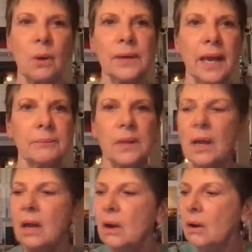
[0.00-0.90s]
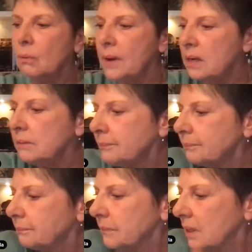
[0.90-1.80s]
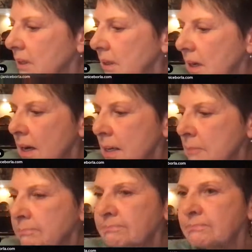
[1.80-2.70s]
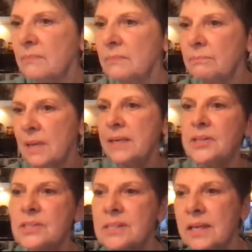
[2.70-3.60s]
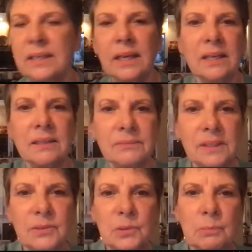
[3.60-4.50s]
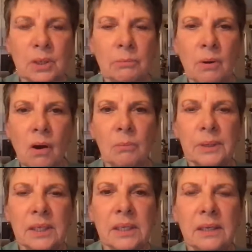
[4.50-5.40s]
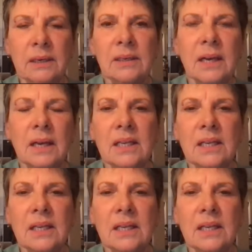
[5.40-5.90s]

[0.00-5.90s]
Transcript: Okay. Well, may I just say again, this has been a ball being here.